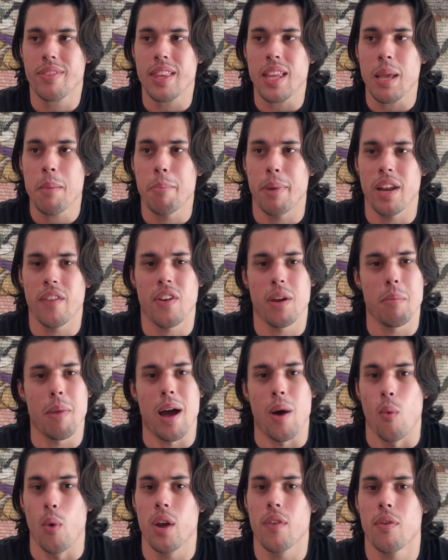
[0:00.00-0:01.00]
But if I'm
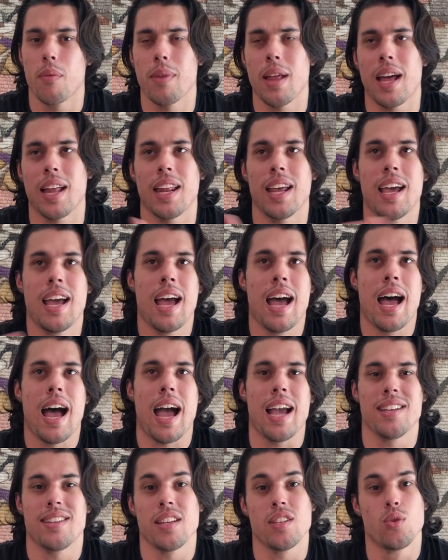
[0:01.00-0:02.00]
away from that,
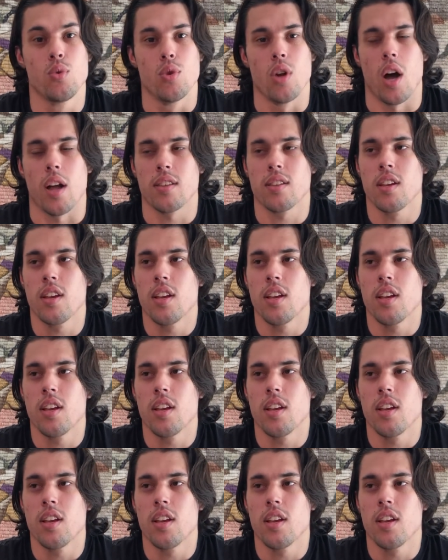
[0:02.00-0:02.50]
I tend to not.